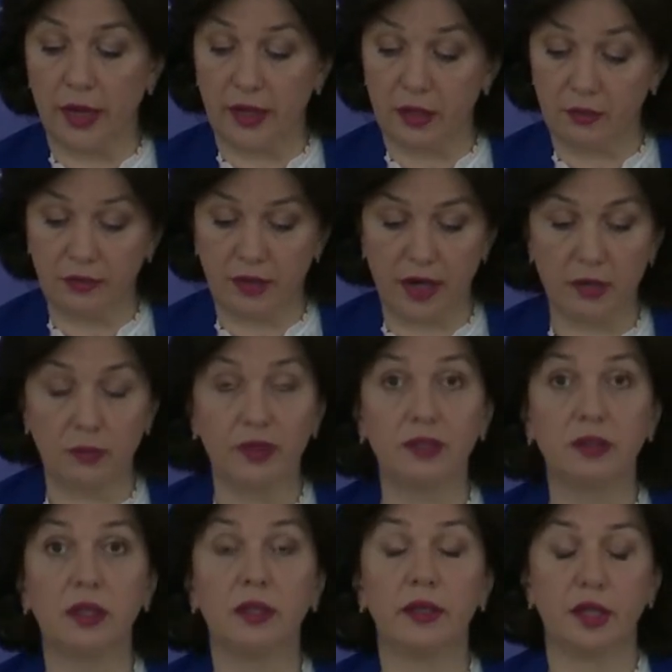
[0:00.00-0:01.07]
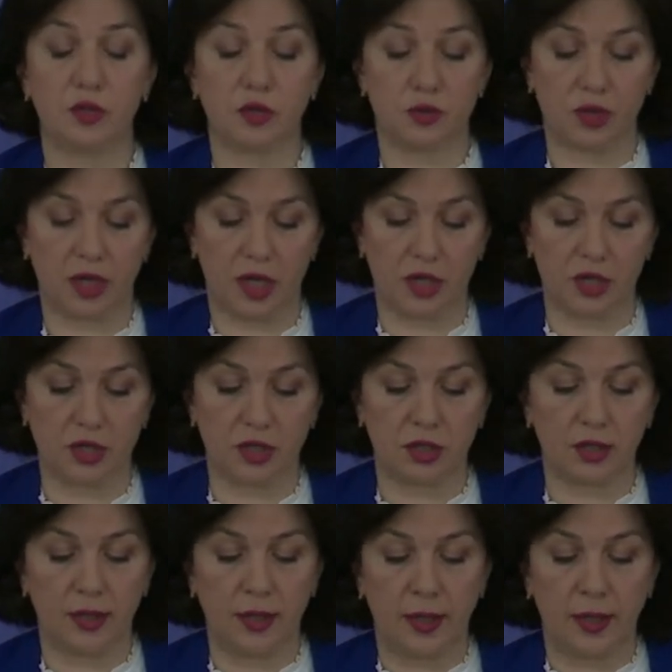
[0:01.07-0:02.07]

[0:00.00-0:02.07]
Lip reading: Environmental Education.